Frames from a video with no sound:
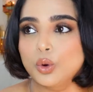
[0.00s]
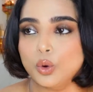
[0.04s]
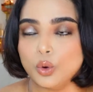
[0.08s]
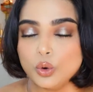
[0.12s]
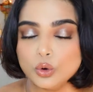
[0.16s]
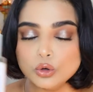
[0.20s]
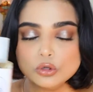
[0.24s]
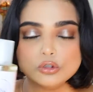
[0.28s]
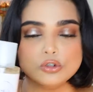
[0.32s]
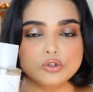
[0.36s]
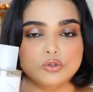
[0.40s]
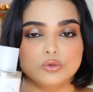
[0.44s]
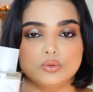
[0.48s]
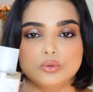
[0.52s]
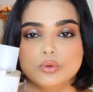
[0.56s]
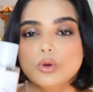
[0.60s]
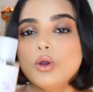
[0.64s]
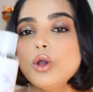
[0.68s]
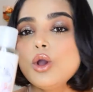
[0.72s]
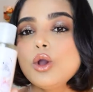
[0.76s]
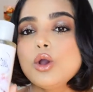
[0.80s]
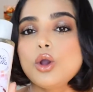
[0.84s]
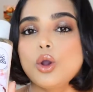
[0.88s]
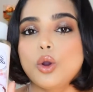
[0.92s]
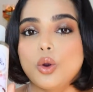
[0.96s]

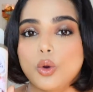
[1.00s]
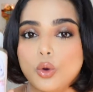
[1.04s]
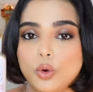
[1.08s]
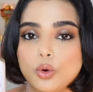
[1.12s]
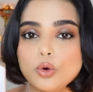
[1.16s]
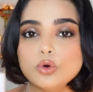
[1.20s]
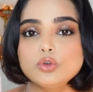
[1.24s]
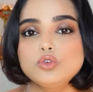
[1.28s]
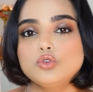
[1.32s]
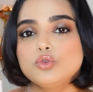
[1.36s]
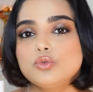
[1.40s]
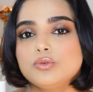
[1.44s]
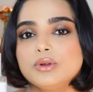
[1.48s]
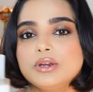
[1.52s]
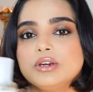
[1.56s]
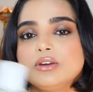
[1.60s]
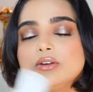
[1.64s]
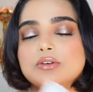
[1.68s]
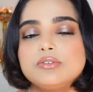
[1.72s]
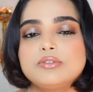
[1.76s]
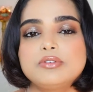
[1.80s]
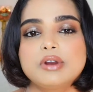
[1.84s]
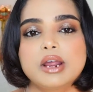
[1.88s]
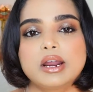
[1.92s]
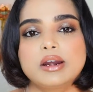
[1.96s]
go-to
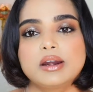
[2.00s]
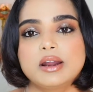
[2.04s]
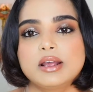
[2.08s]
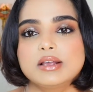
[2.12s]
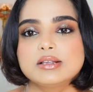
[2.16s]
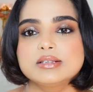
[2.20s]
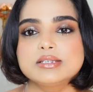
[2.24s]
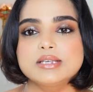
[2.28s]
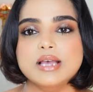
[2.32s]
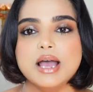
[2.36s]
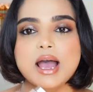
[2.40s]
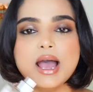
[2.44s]
winter fragrance.